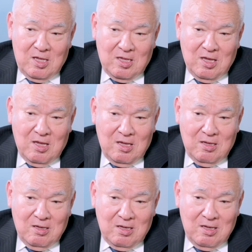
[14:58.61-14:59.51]

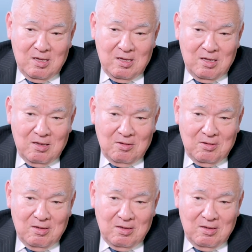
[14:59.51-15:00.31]
they